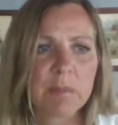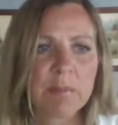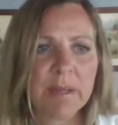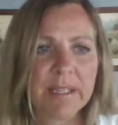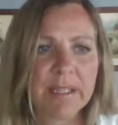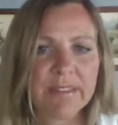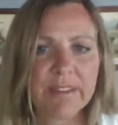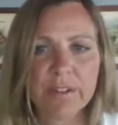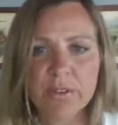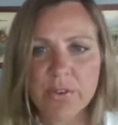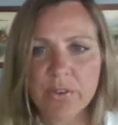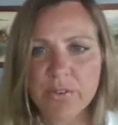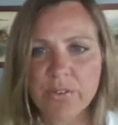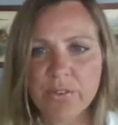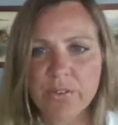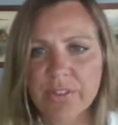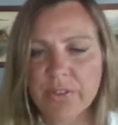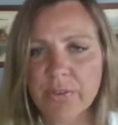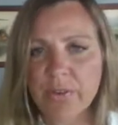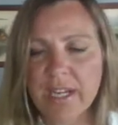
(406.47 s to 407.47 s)
But the tr-
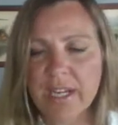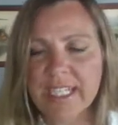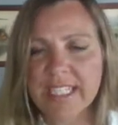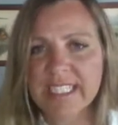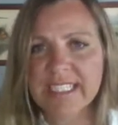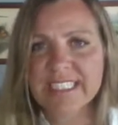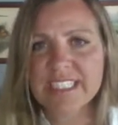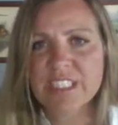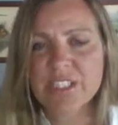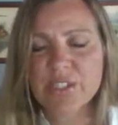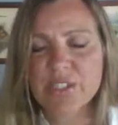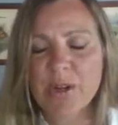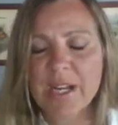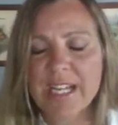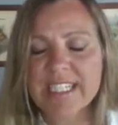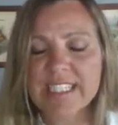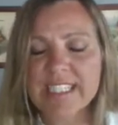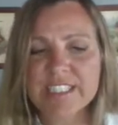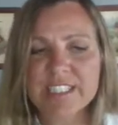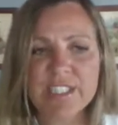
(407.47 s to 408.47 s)
trend,
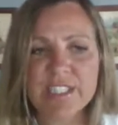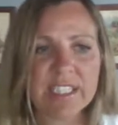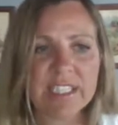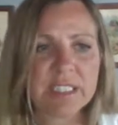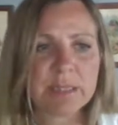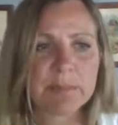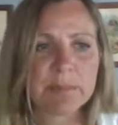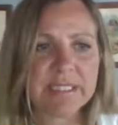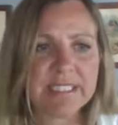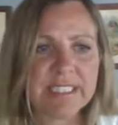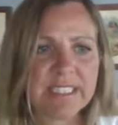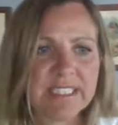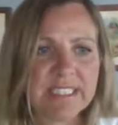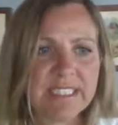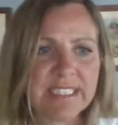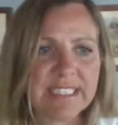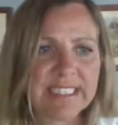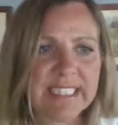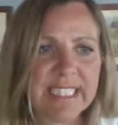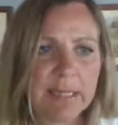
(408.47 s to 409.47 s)
trend is thought to be
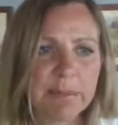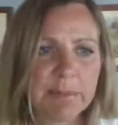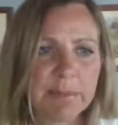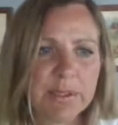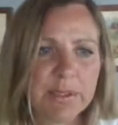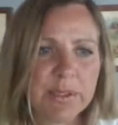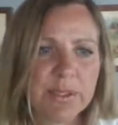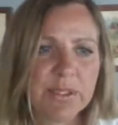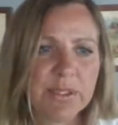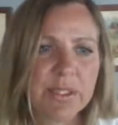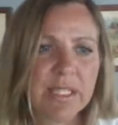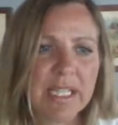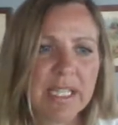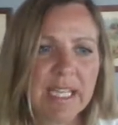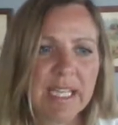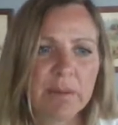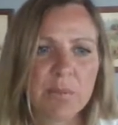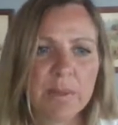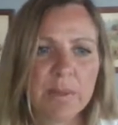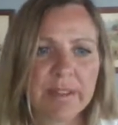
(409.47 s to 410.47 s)
stable
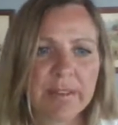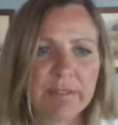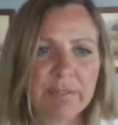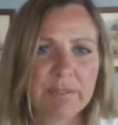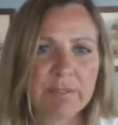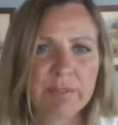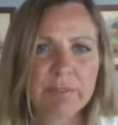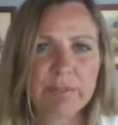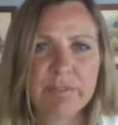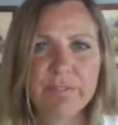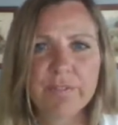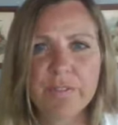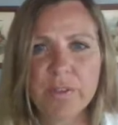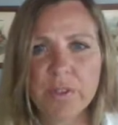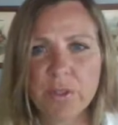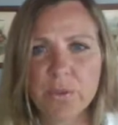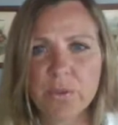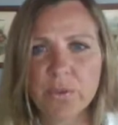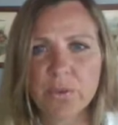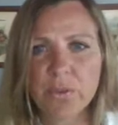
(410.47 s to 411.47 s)
with
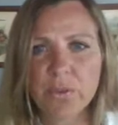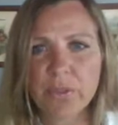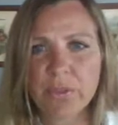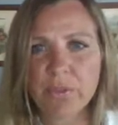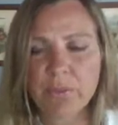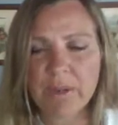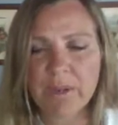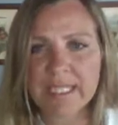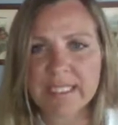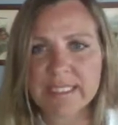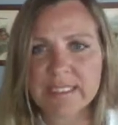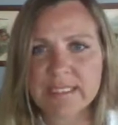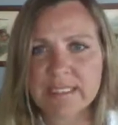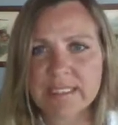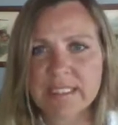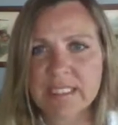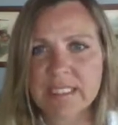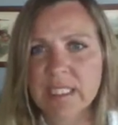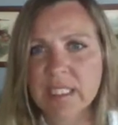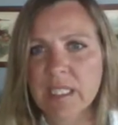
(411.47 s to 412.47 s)
few threats,
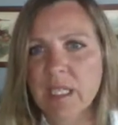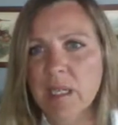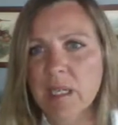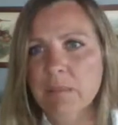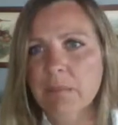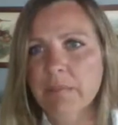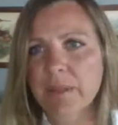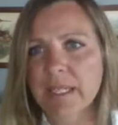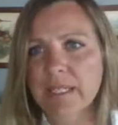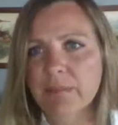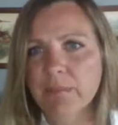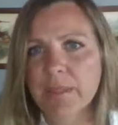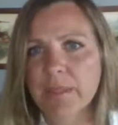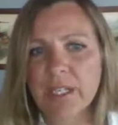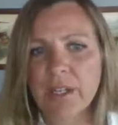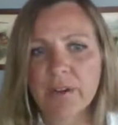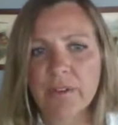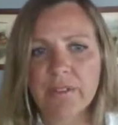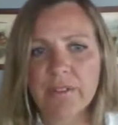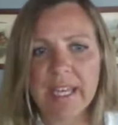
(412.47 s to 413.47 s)
but we
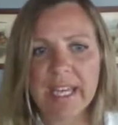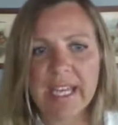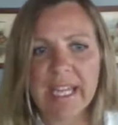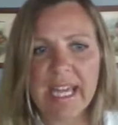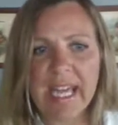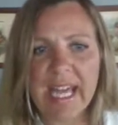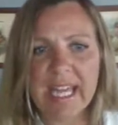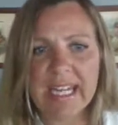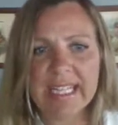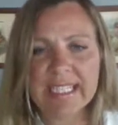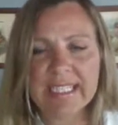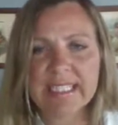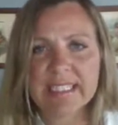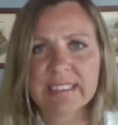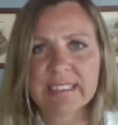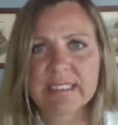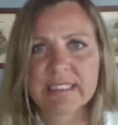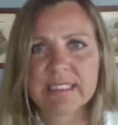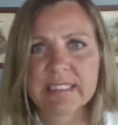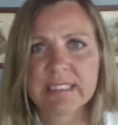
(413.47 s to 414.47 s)
know that anything
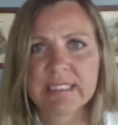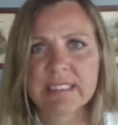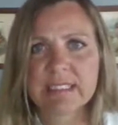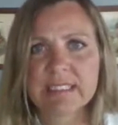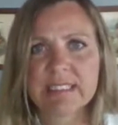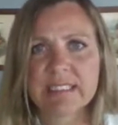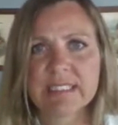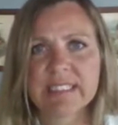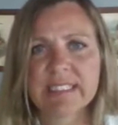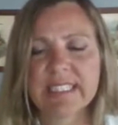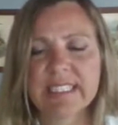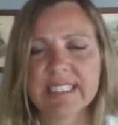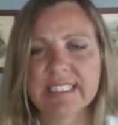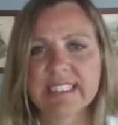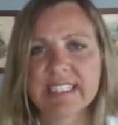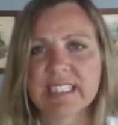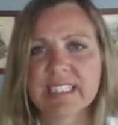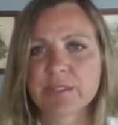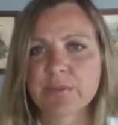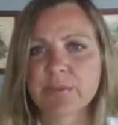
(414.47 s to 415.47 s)

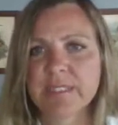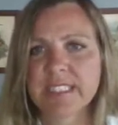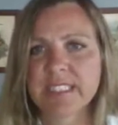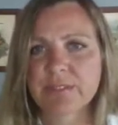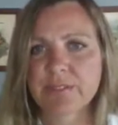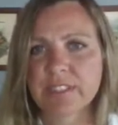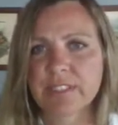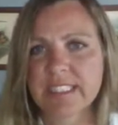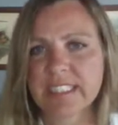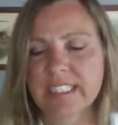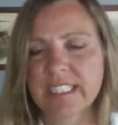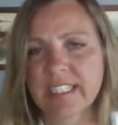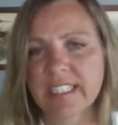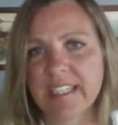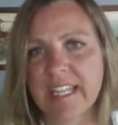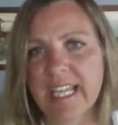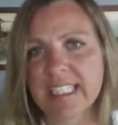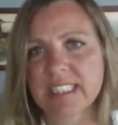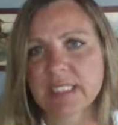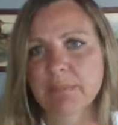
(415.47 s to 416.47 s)
that's restricted to
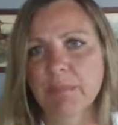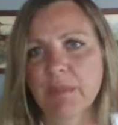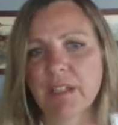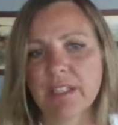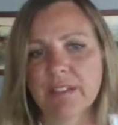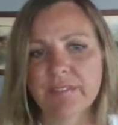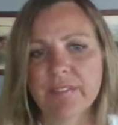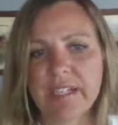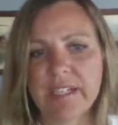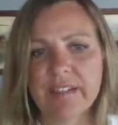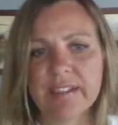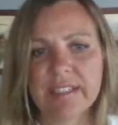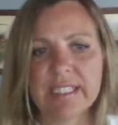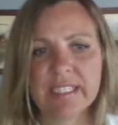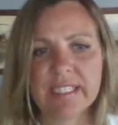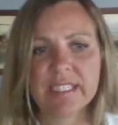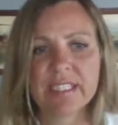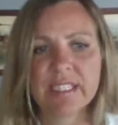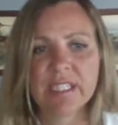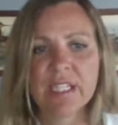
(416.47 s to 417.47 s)
that small of
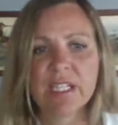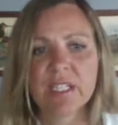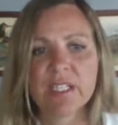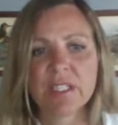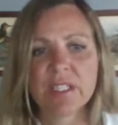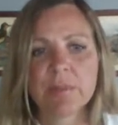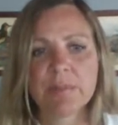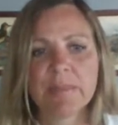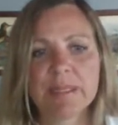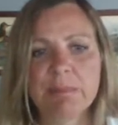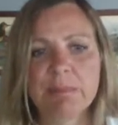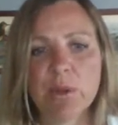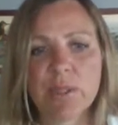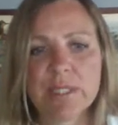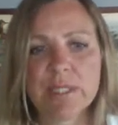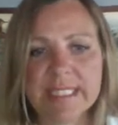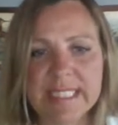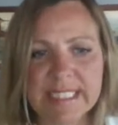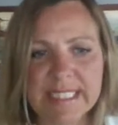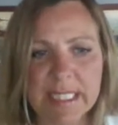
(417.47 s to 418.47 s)
area could be
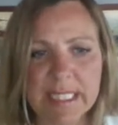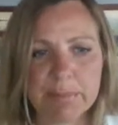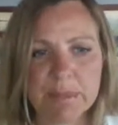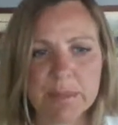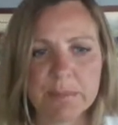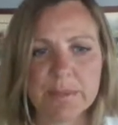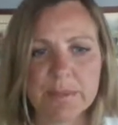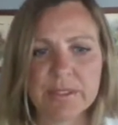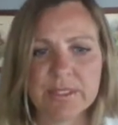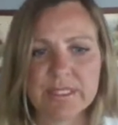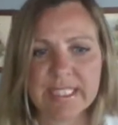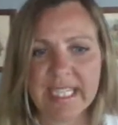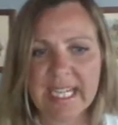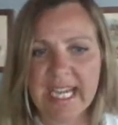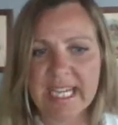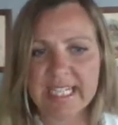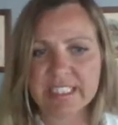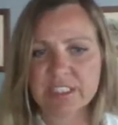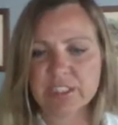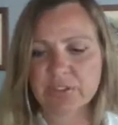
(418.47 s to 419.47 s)
more susceptible to
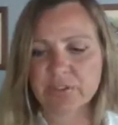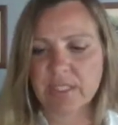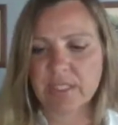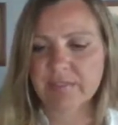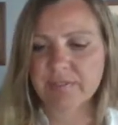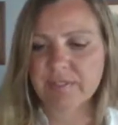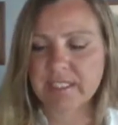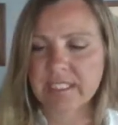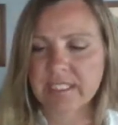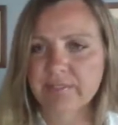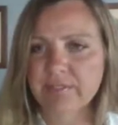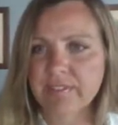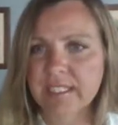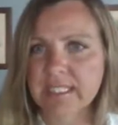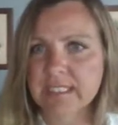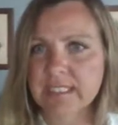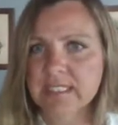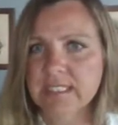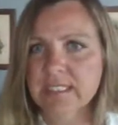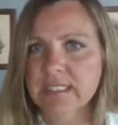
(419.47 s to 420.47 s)
catastrophic
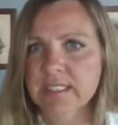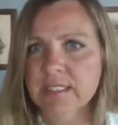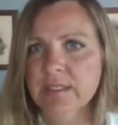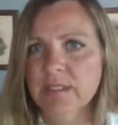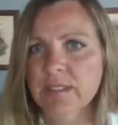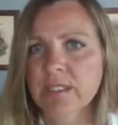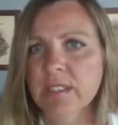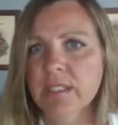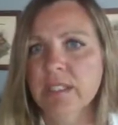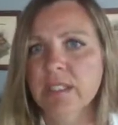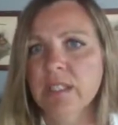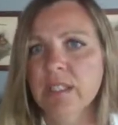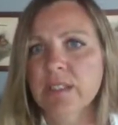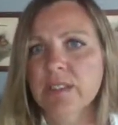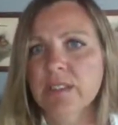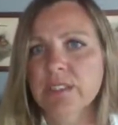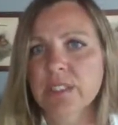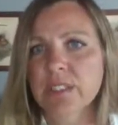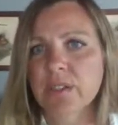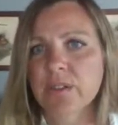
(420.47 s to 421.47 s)
events.
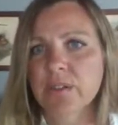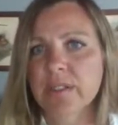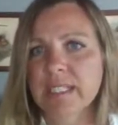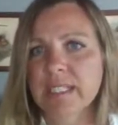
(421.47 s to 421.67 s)
So